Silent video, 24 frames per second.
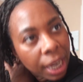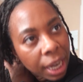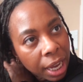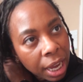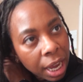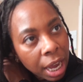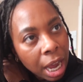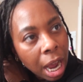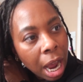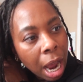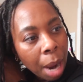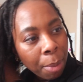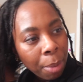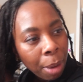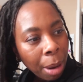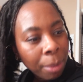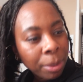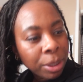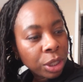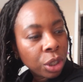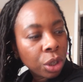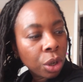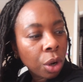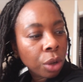I
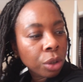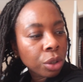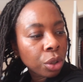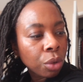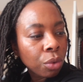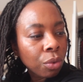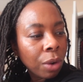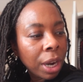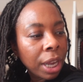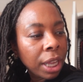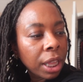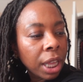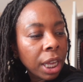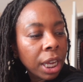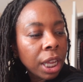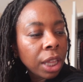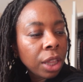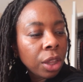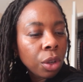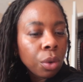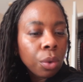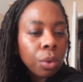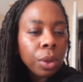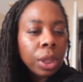probably should also write like a
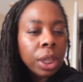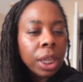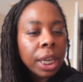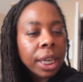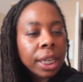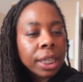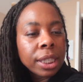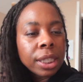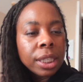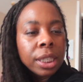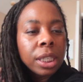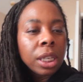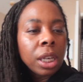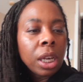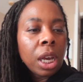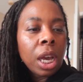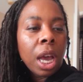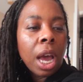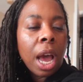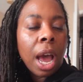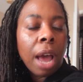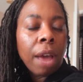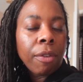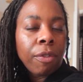little list.
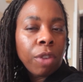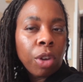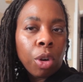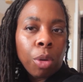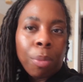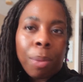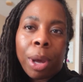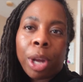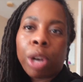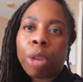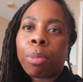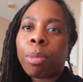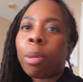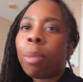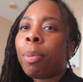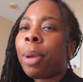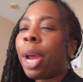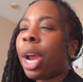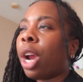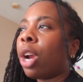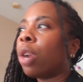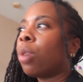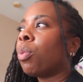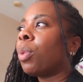I feel better
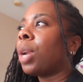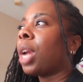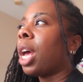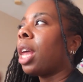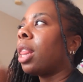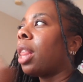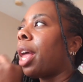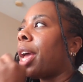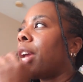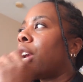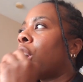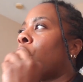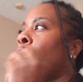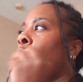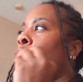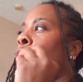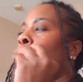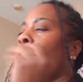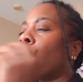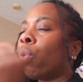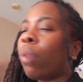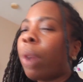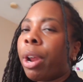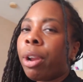prepared when I like
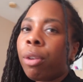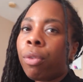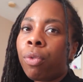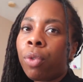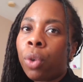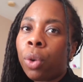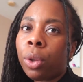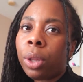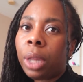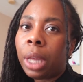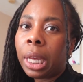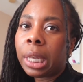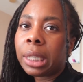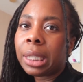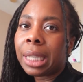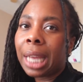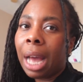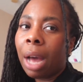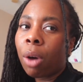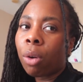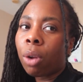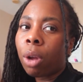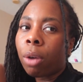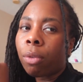write a full list
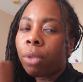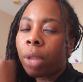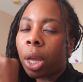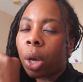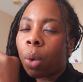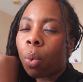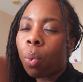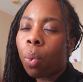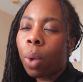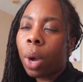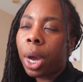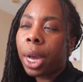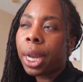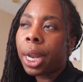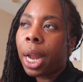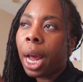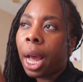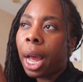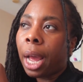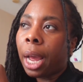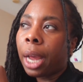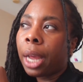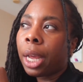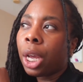out of like what
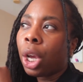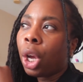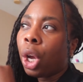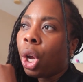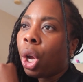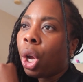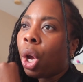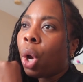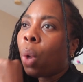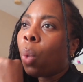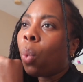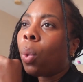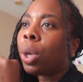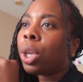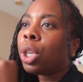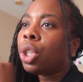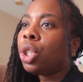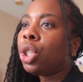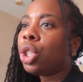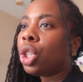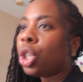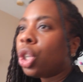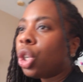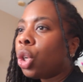I want to
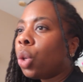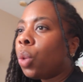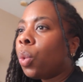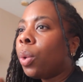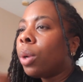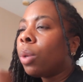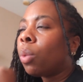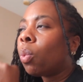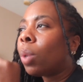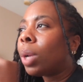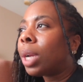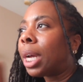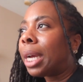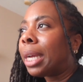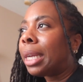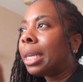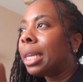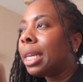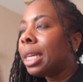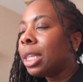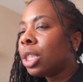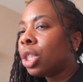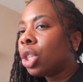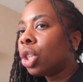do and what I
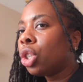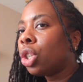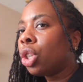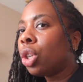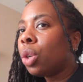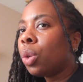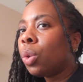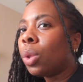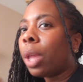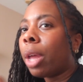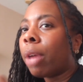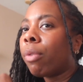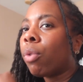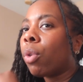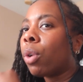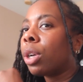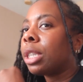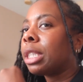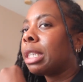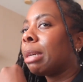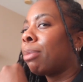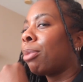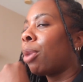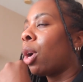need to do. Like for
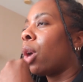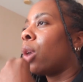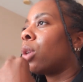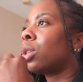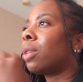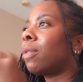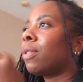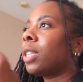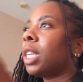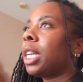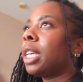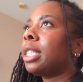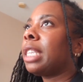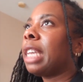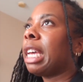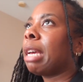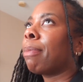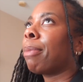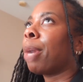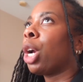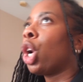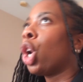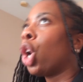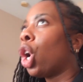example, I also have to like
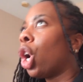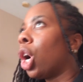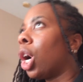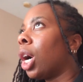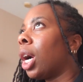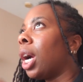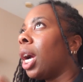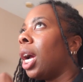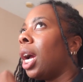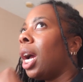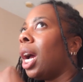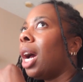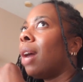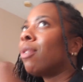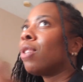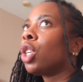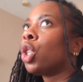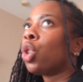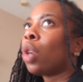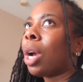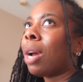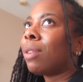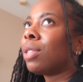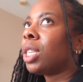take my car to
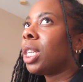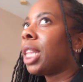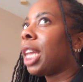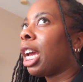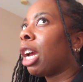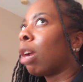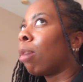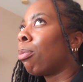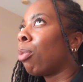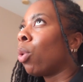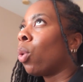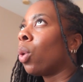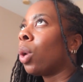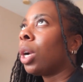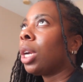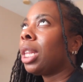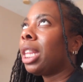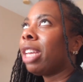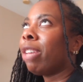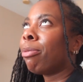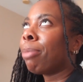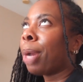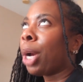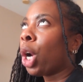drive to the airport,
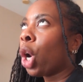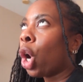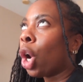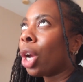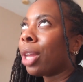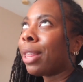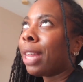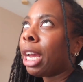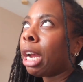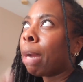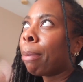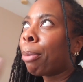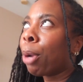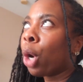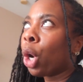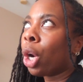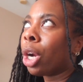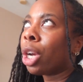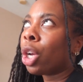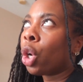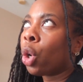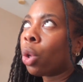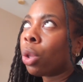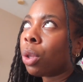leave my car there,
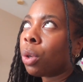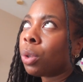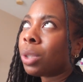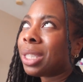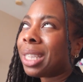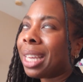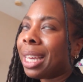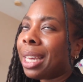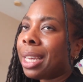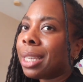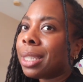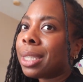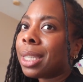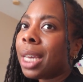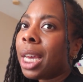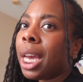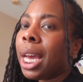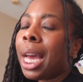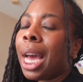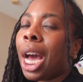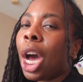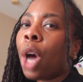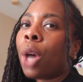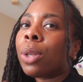park, all those things.
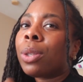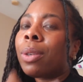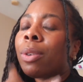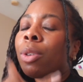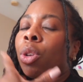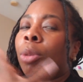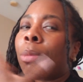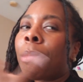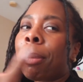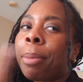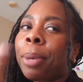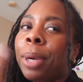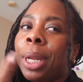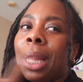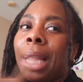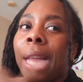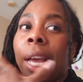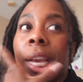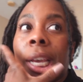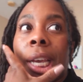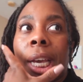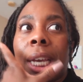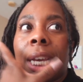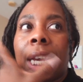I also have to remember to
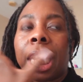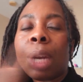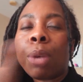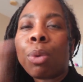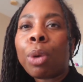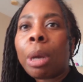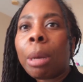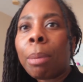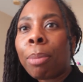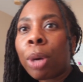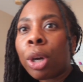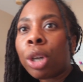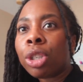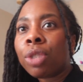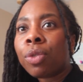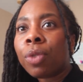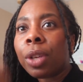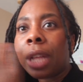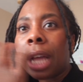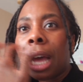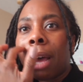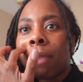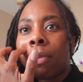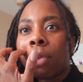like get reimbursed for
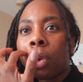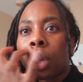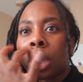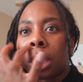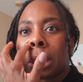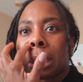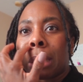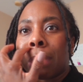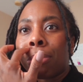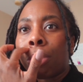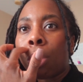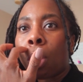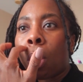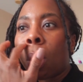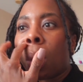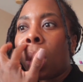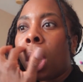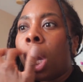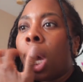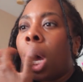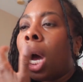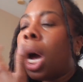that, for example.